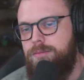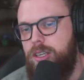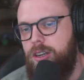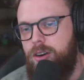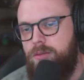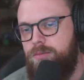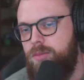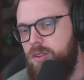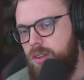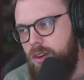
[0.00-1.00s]

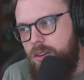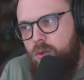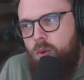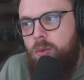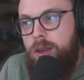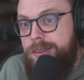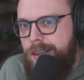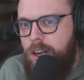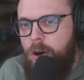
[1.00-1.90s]
when we did